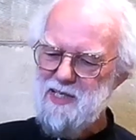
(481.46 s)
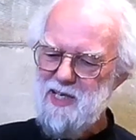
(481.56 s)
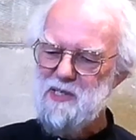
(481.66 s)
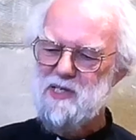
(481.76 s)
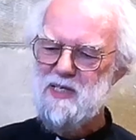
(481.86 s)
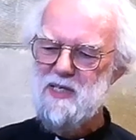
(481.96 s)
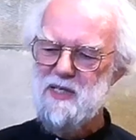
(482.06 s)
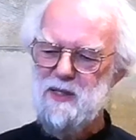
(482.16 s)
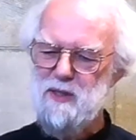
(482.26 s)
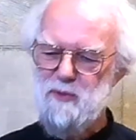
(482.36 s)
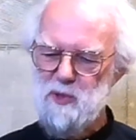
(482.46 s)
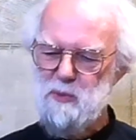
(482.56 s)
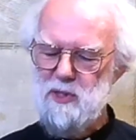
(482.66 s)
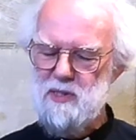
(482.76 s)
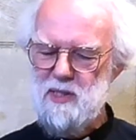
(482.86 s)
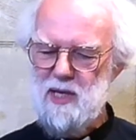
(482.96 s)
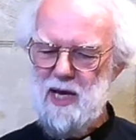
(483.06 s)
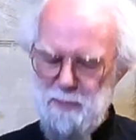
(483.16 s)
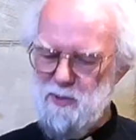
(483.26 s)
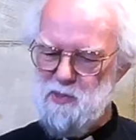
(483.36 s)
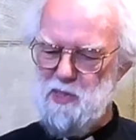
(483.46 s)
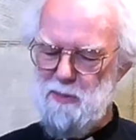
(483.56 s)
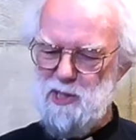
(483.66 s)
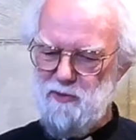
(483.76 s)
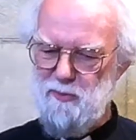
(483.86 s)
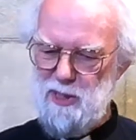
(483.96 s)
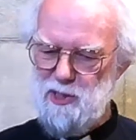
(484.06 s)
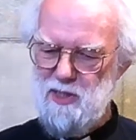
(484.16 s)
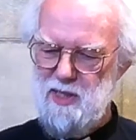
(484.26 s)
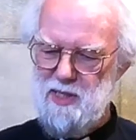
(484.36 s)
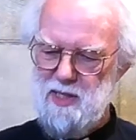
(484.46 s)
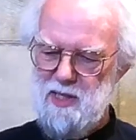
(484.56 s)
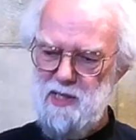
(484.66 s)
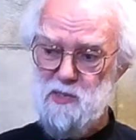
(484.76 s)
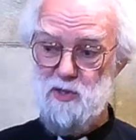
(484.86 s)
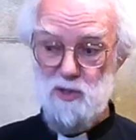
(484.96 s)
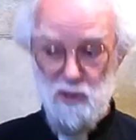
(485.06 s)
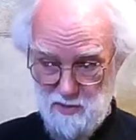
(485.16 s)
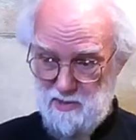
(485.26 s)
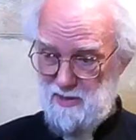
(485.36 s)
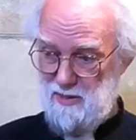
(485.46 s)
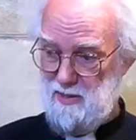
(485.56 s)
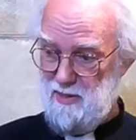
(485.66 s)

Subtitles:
And yet, of course, what happens in Measure for Measure is not